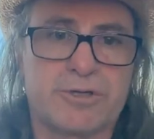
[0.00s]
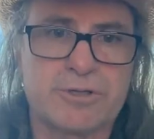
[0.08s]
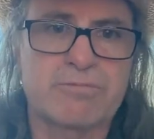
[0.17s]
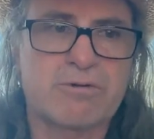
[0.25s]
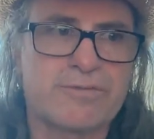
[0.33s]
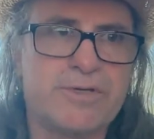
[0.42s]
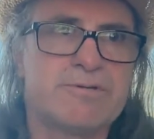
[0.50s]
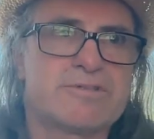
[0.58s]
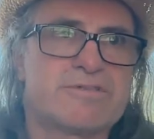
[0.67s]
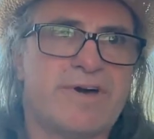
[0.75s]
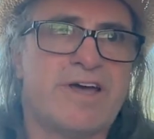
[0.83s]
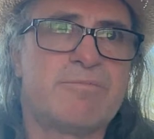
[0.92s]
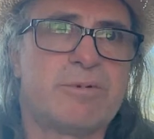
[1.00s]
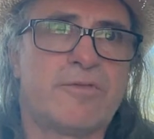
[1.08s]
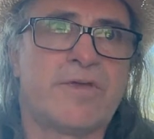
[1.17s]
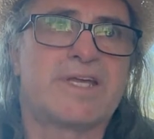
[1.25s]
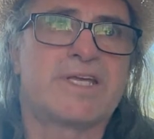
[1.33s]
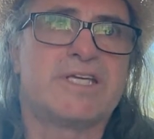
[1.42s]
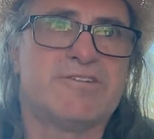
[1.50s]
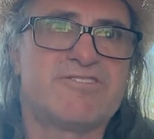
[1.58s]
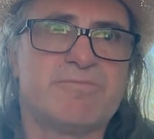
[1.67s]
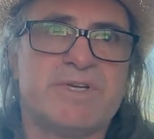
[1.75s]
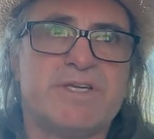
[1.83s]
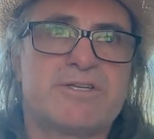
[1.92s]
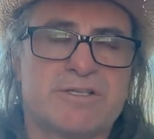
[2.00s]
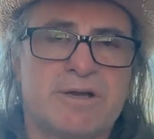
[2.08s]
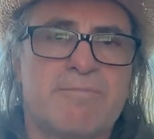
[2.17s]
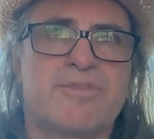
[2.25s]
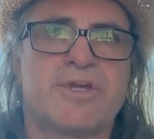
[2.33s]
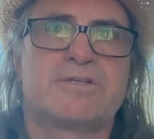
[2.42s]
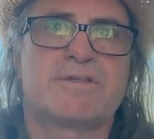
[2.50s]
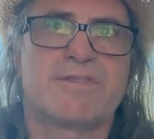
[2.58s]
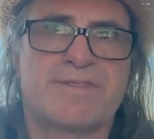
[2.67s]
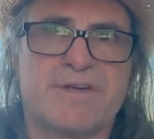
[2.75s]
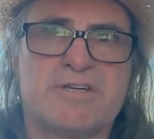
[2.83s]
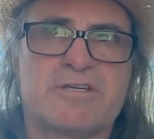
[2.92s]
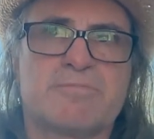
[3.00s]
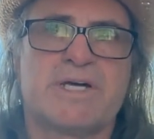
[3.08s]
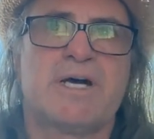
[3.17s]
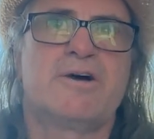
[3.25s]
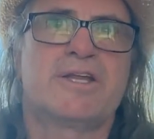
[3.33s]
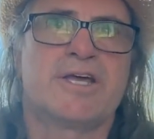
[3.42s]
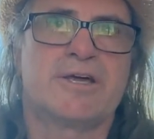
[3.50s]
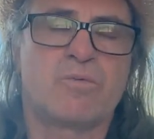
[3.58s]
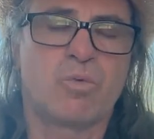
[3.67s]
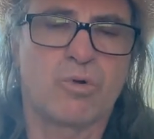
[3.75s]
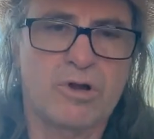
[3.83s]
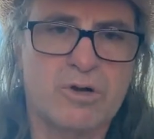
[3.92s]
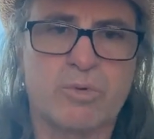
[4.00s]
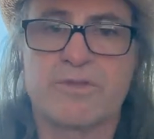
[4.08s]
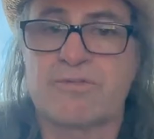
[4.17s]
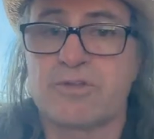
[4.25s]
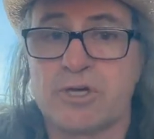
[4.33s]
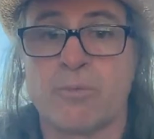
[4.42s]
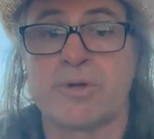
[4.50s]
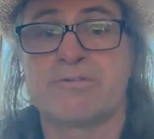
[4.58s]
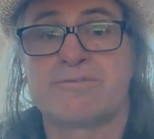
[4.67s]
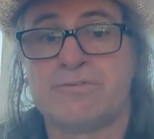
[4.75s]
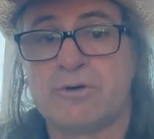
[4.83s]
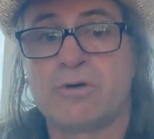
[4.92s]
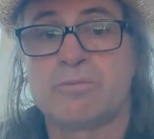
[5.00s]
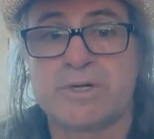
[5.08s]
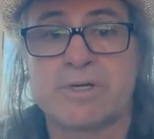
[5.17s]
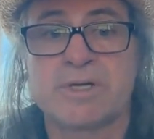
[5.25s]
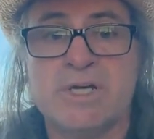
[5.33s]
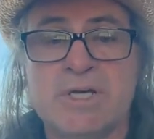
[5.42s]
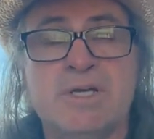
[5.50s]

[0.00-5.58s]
A good review is valuable, that it gives me something to think about and work with going forward.